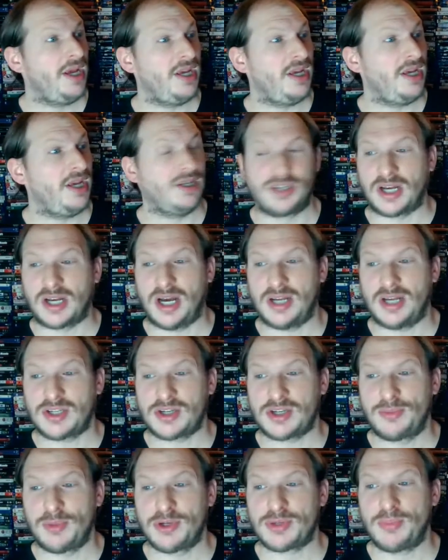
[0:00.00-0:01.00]
into
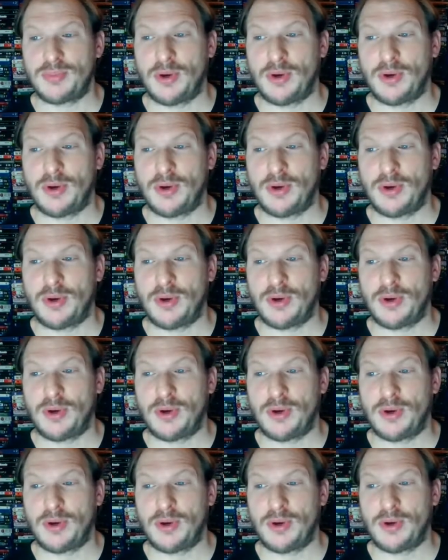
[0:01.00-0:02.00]
customers'
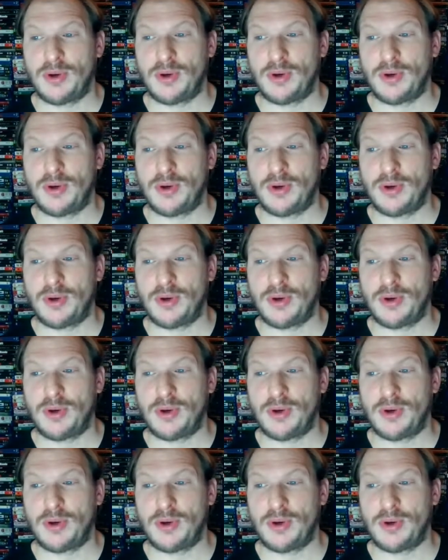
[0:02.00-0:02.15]
motivations,